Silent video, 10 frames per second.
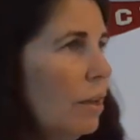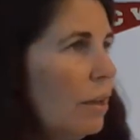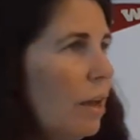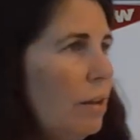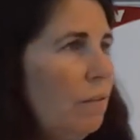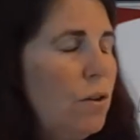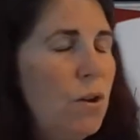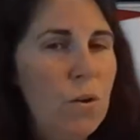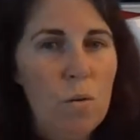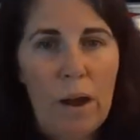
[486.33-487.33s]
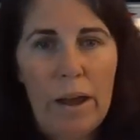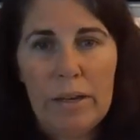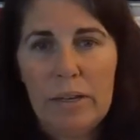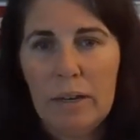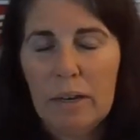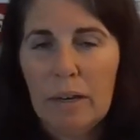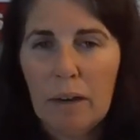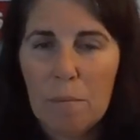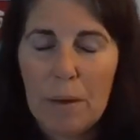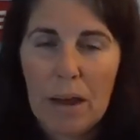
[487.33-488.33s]
kind of new idea
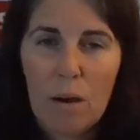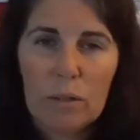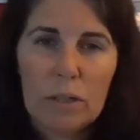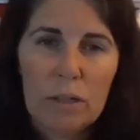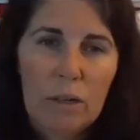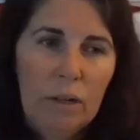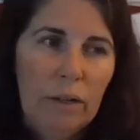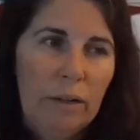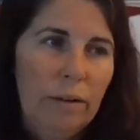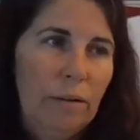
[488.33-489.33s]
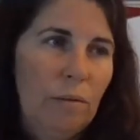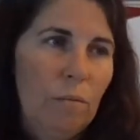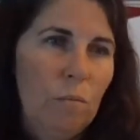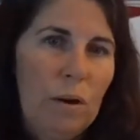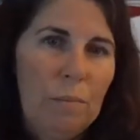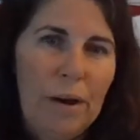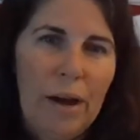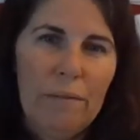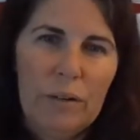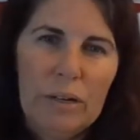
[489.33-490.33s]
about what
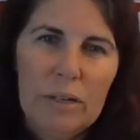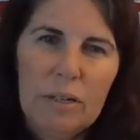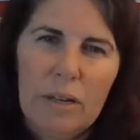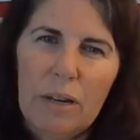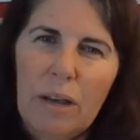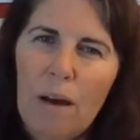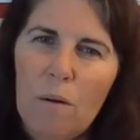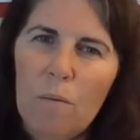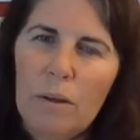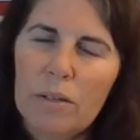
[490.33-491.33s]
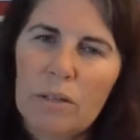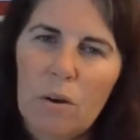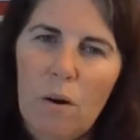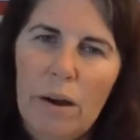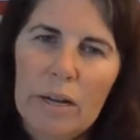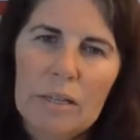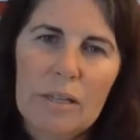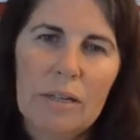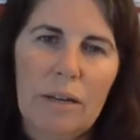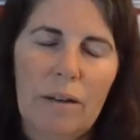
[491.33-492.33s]
poverty is and how it's caused.